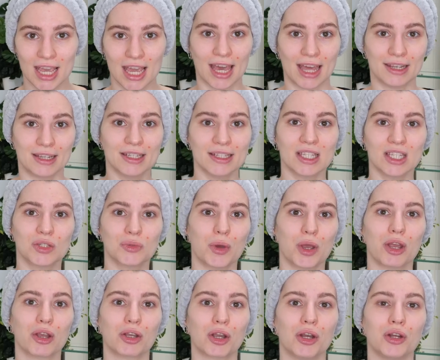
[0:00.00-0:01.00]
And this is
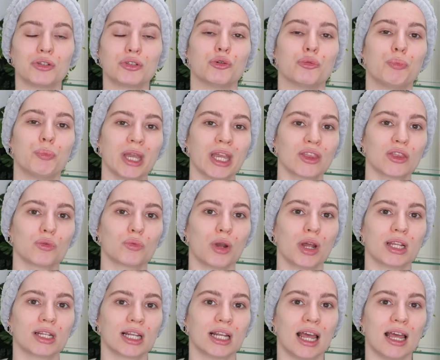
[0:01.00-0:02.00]
where you're going to pick the
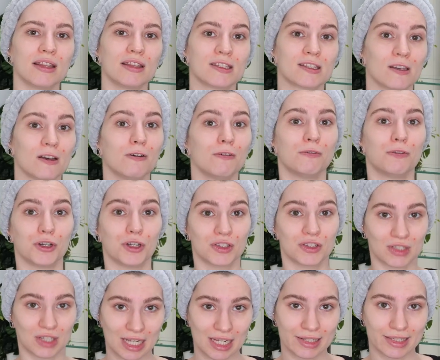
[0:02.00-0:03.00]
right cleanser for your
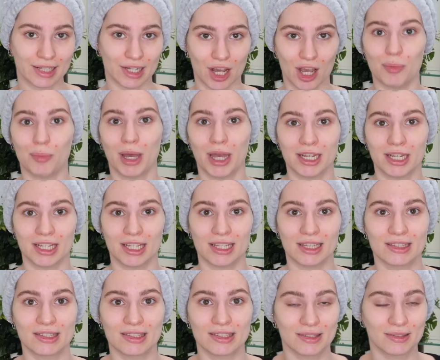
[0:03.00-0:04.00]
skin type and
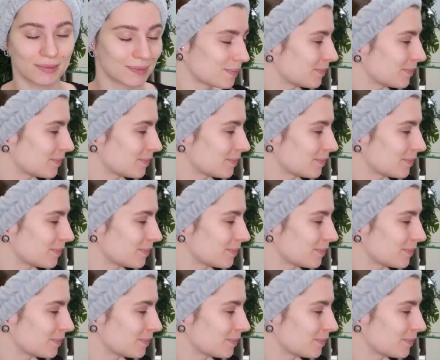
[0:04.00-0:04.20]
needs.